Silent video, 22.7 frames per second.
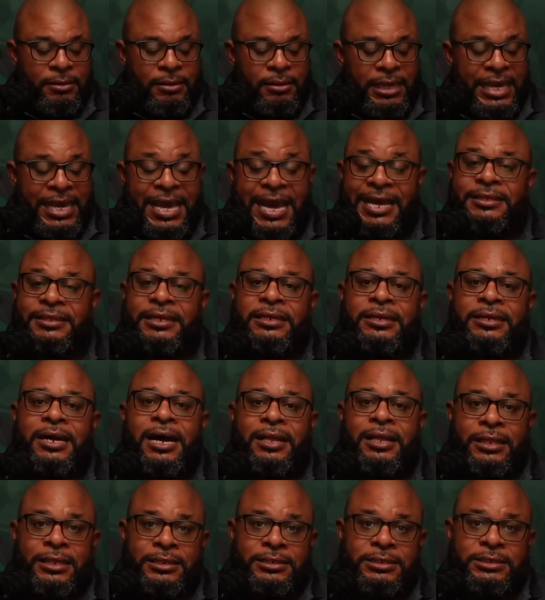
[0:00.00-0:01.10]
He had the
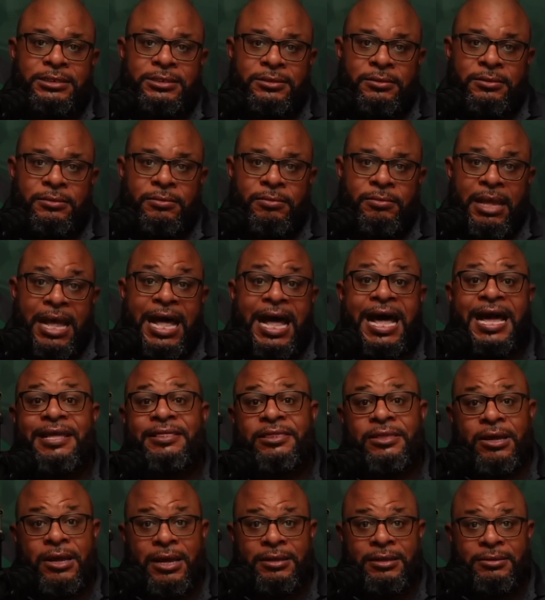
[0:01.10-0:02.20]
knowledge, I
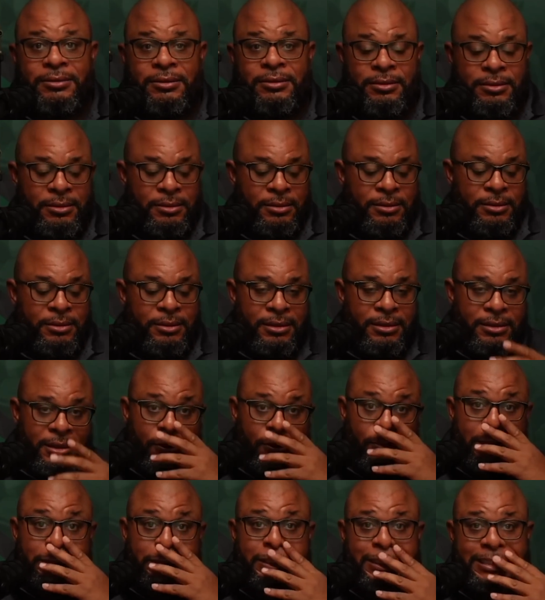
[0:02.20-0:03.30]
thought. The
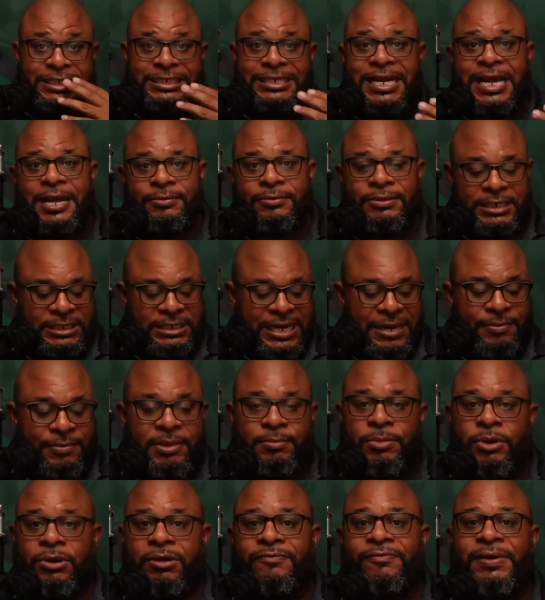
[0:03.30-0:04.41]
question is now, does he have the
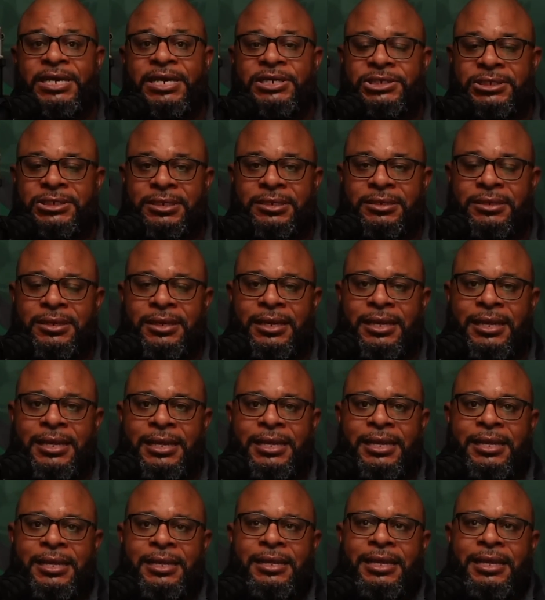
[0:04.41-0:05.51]
motivation?
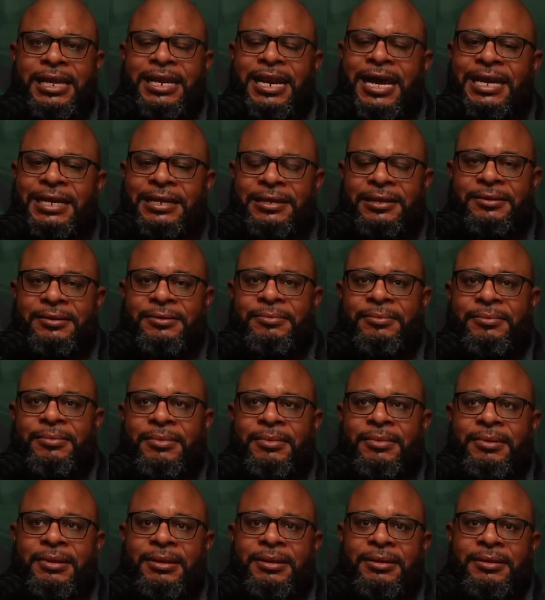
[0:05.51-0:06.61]
And
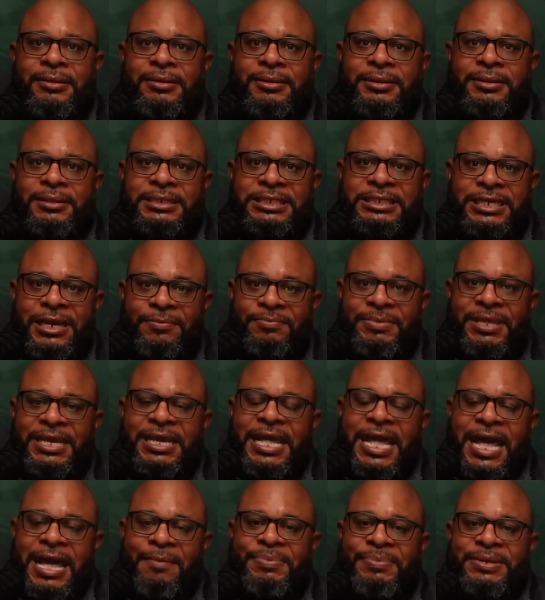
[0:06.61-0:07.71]
something
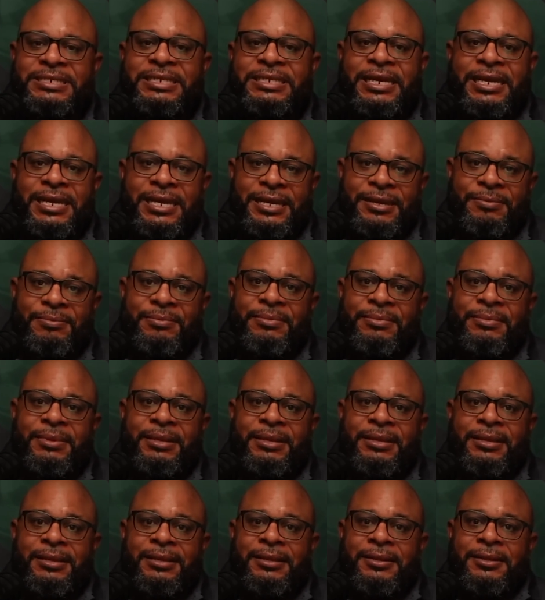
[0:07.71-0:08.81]
happened to him
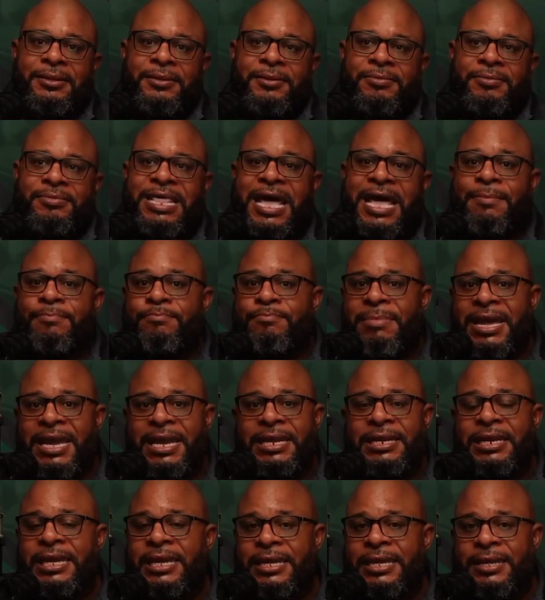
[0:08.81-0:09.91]
that
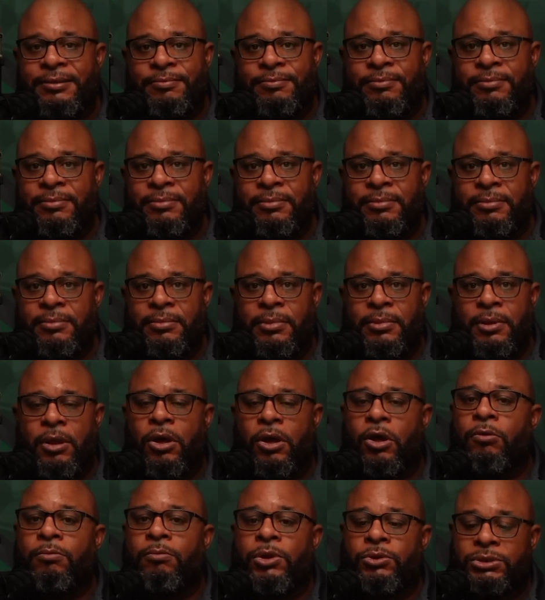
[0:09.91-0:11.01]
made him
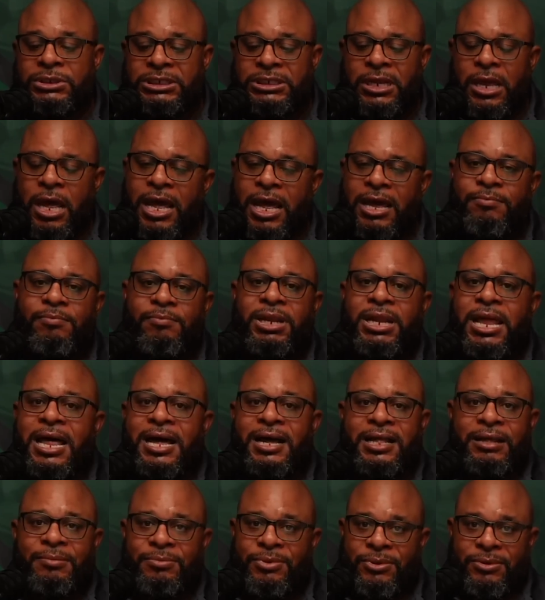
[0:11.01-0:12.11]
almost
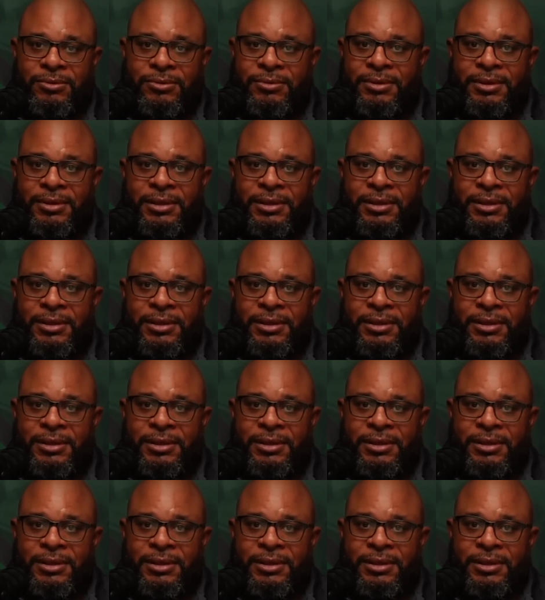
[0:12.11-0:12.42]
unblockable